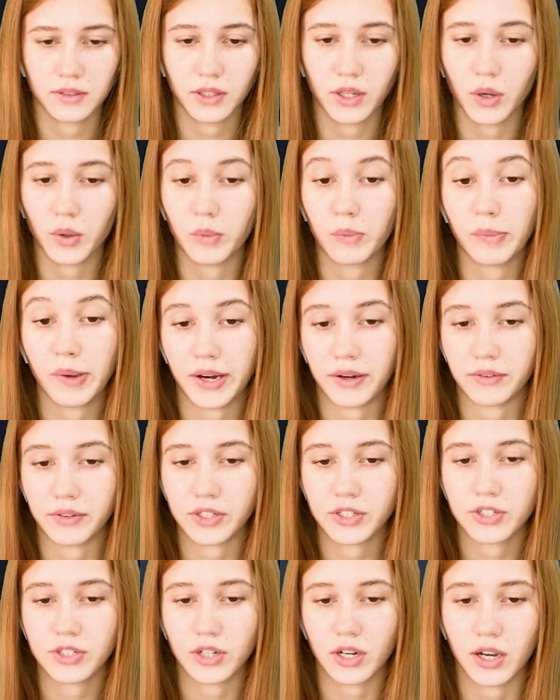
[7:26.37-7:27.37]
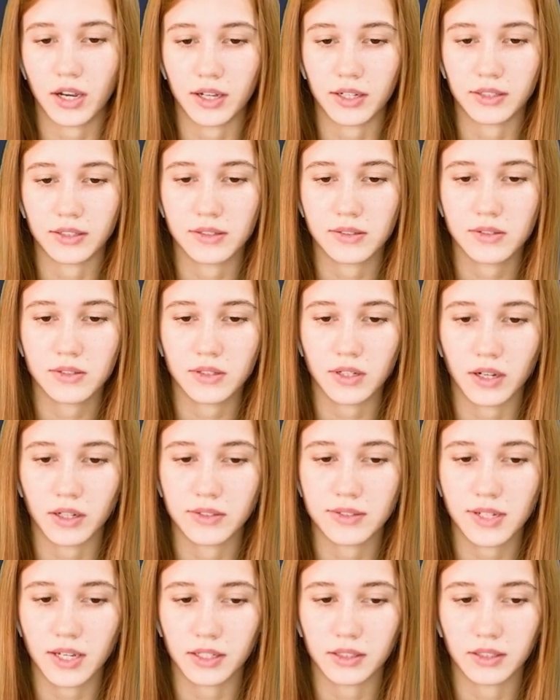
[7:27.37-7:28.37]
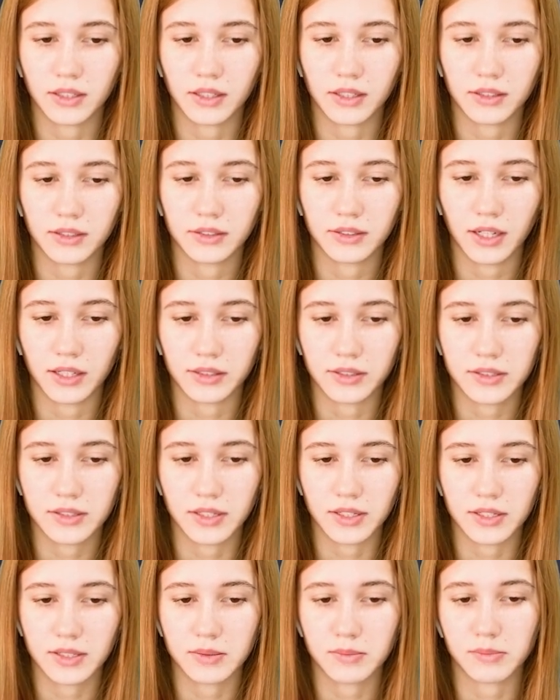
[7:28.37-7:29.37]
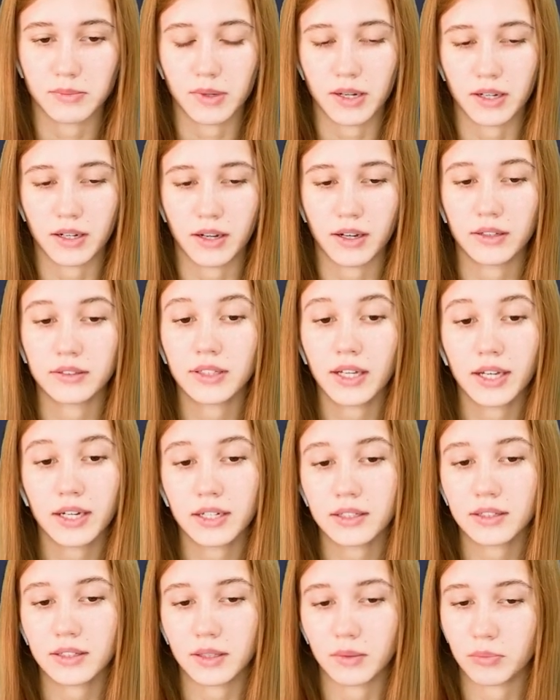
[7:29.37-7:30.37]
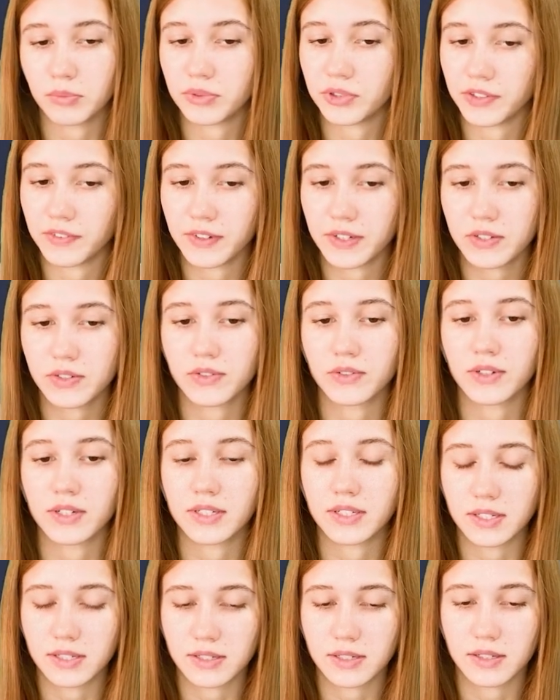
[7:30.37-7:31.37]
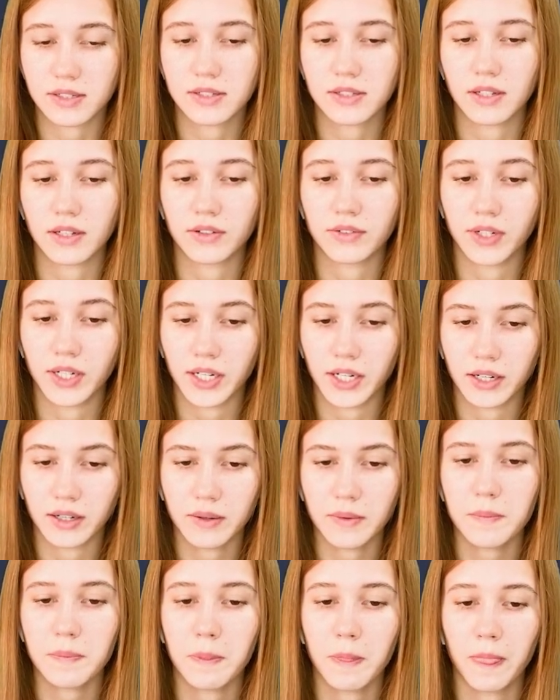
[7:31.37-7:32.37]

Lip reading: go bearish and start technical analysis by highlighting the previous resistance area.